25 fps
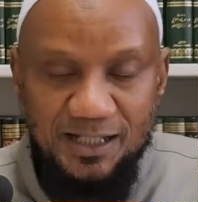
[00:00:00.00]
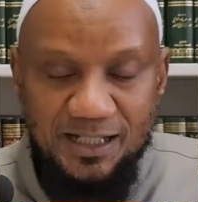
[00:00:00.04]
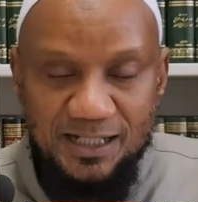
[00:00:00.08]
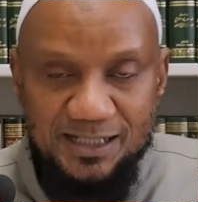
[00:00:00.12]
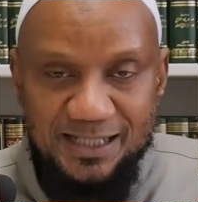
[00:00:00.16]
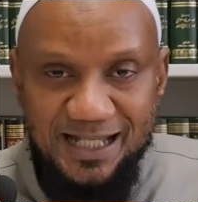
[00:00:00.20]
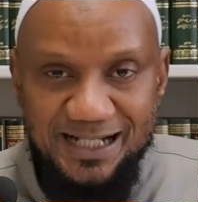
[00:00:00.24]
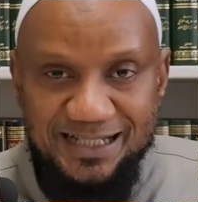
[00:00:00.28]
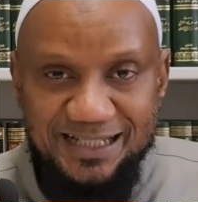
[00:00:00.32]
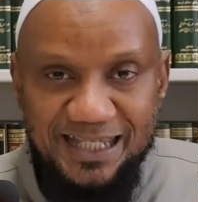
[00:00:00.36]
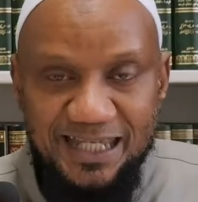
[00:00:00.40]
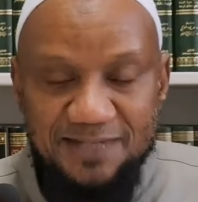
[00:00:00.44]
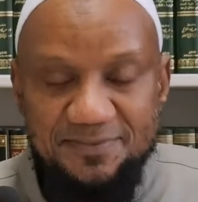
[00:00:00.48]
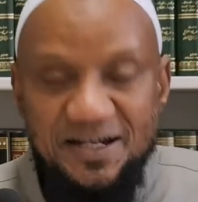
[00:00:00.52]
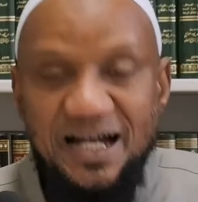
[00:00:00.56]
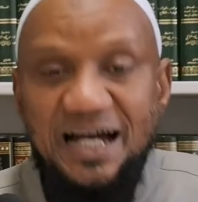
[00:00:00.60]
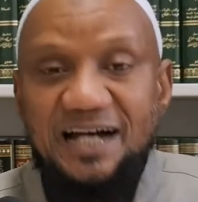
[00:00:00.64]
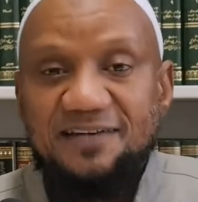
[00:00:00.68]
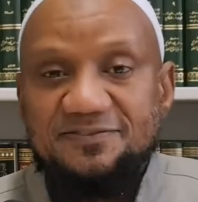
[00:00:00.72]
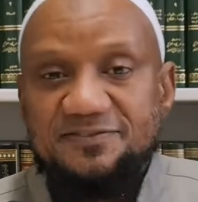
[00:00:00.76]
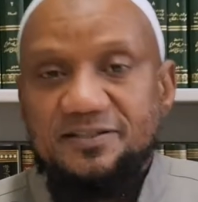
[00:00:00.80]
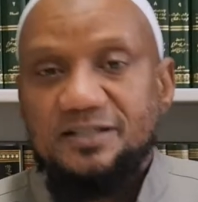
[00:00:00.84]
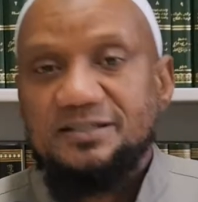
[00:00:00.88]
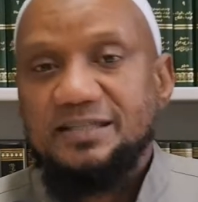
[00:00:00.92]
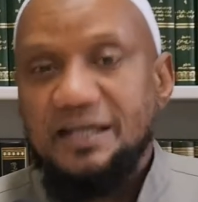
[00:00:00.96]
that came
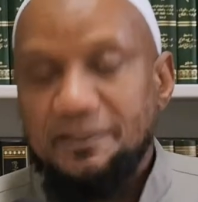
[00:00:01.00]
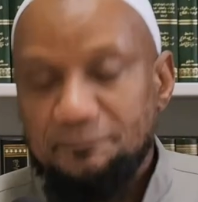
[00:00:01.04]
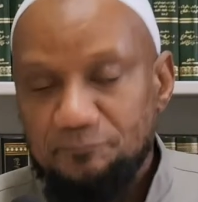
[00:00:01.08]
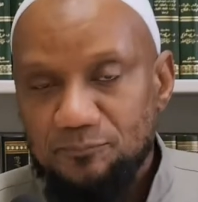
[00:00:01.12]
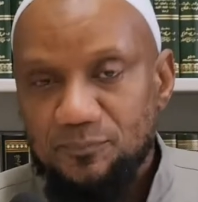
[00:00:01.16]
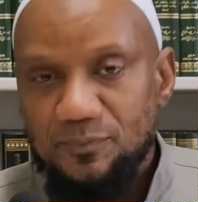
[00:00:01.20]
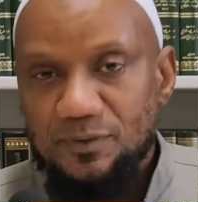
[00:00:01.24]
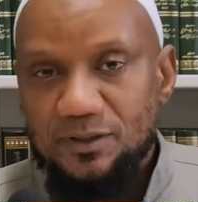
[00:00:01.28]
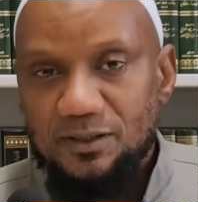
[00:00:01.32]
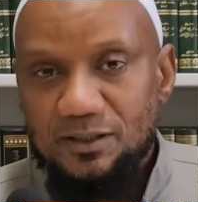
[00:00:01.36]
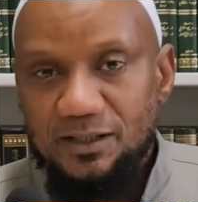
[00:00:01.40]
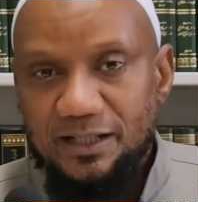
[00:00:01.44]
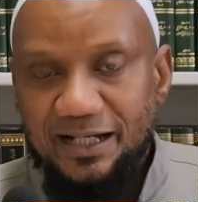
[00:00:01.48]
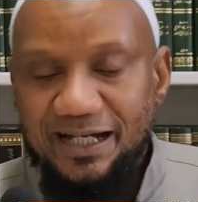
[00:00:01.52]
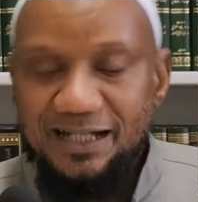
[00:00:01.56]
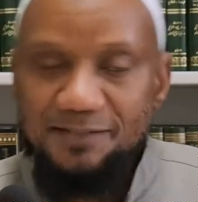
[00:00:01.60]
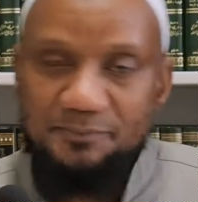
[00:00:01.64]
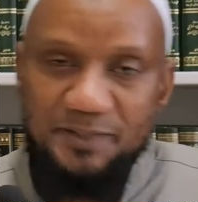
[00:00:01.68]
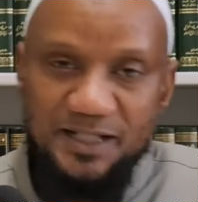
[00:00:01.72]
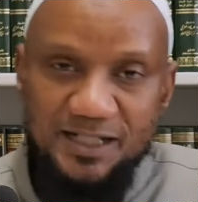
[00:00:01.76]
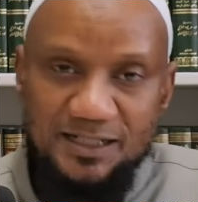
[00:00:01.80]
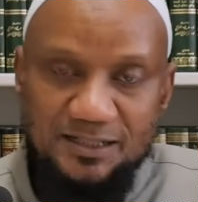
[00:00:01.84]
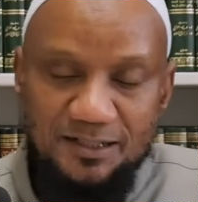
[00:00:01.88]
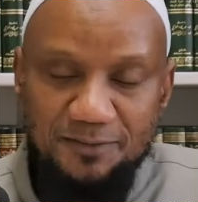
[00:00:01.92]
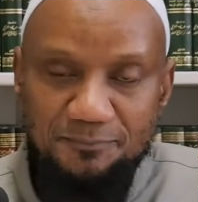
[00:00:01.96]
after them, and
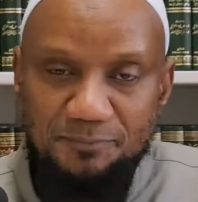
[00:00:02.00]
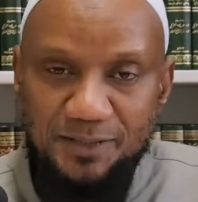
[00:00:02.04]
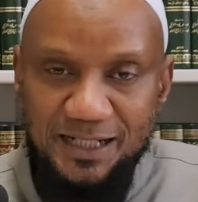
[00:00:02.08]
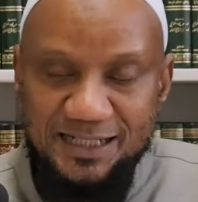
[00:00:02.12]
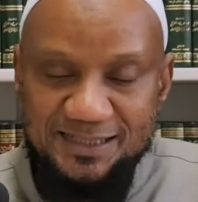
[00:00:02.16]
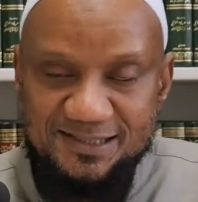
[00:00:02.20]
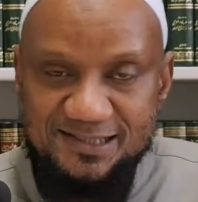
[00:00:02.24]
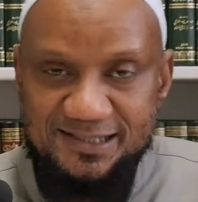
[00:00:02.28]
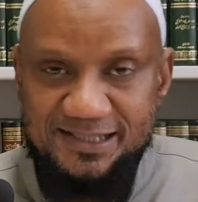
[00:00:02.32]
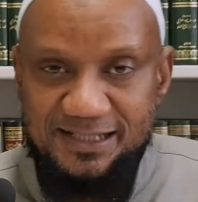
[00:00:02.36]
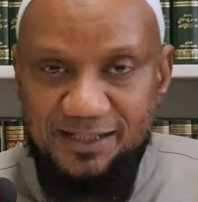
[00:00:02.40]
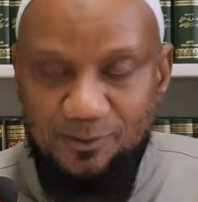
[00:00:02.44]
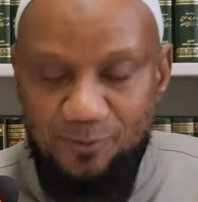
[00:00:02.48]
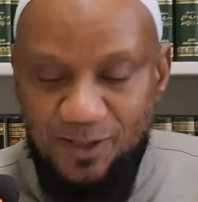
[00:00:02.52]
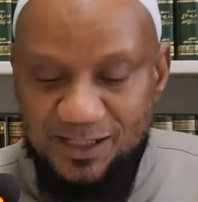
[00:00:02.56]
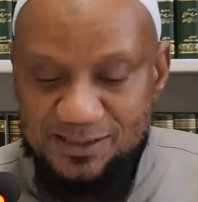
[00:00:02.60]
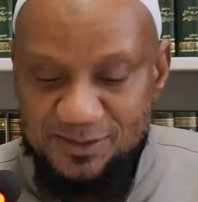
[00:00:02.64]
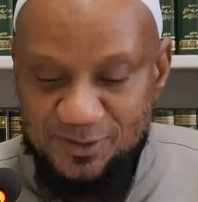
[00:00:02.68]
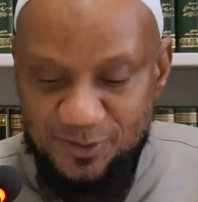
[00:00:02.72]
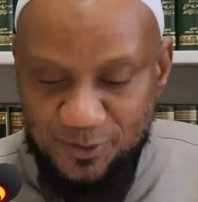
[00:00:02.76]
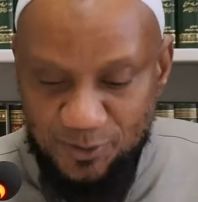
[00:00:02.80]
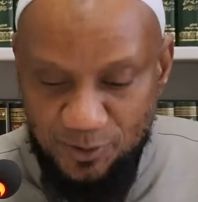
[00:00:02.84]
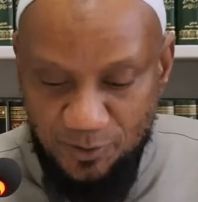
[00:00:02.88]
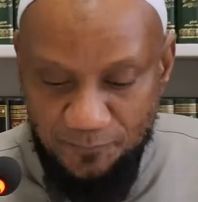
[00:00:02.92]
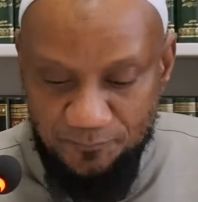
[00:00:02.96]
make a compare and see what's
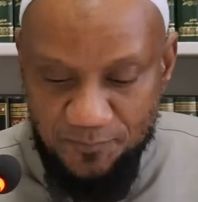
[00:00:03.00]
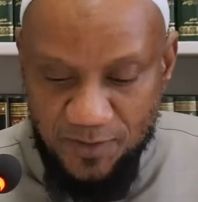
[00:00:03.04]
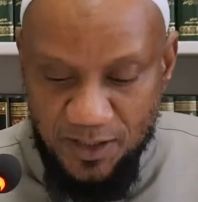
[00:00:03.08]
to